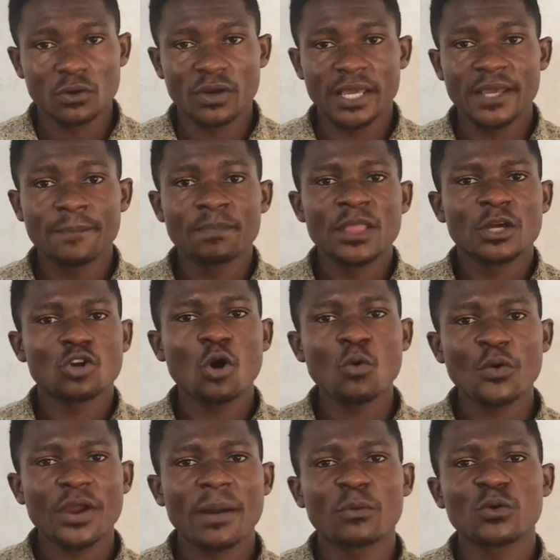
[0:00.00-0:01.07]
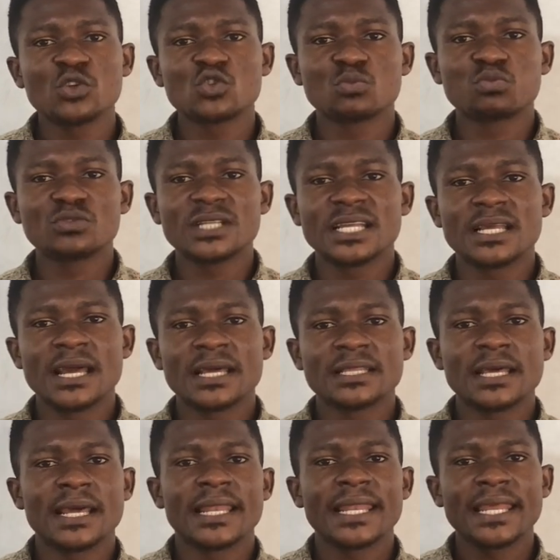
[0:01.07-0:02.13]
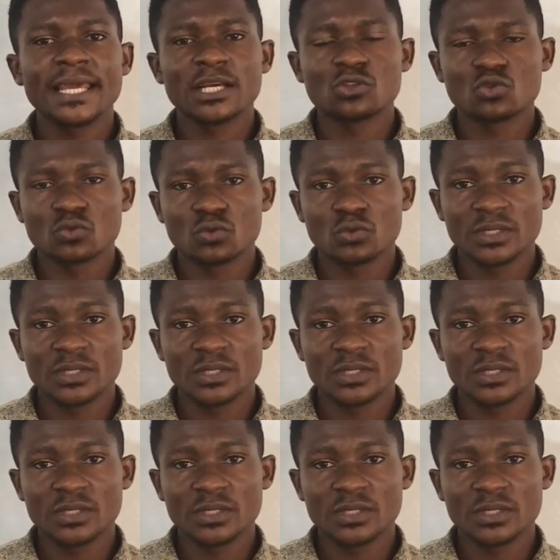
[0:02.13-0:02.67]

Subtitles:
Okay, don't worry, I'm going to put the link to